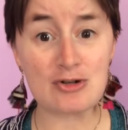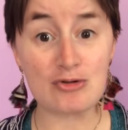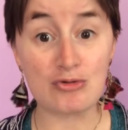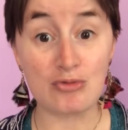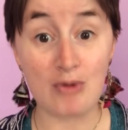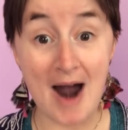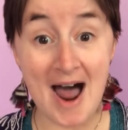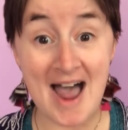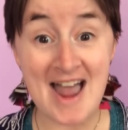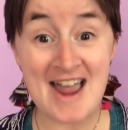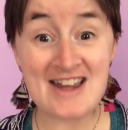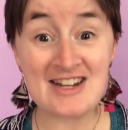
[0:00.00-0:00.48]

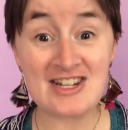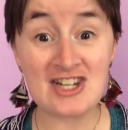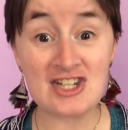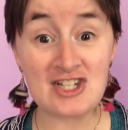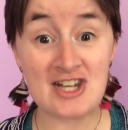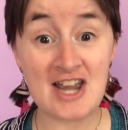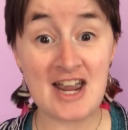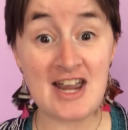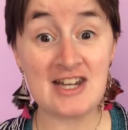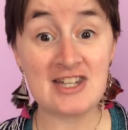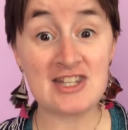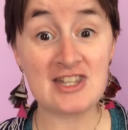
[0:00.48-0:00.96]
trying to
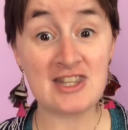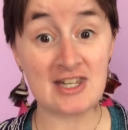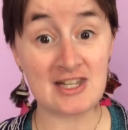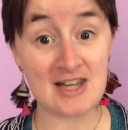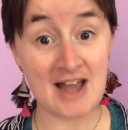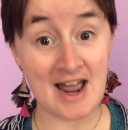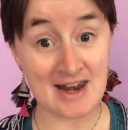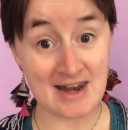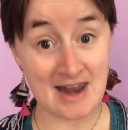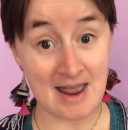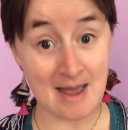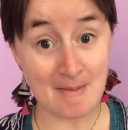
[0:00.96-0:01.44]
change the
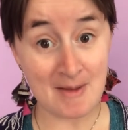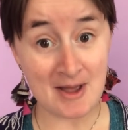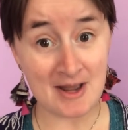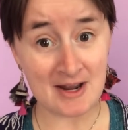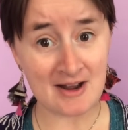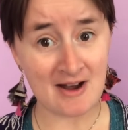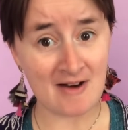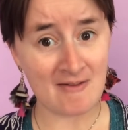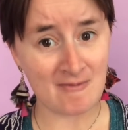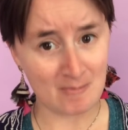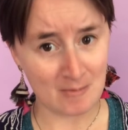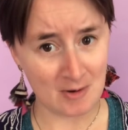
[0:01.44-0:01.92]
dynamic
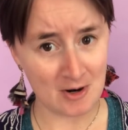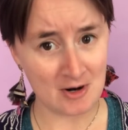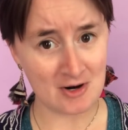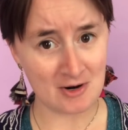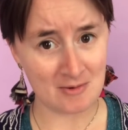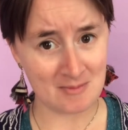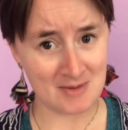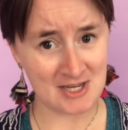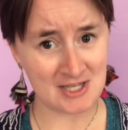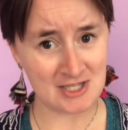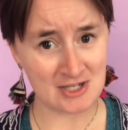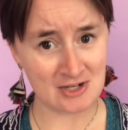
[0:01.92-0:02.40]
of murder
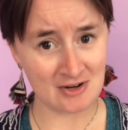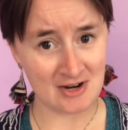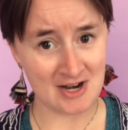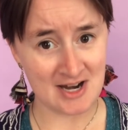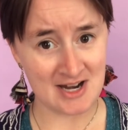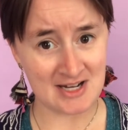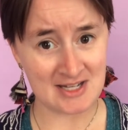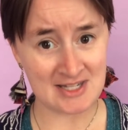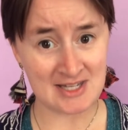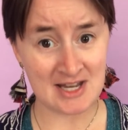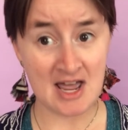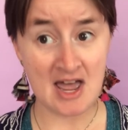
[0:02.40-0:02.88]

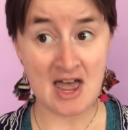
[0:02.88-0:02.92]
mysteries,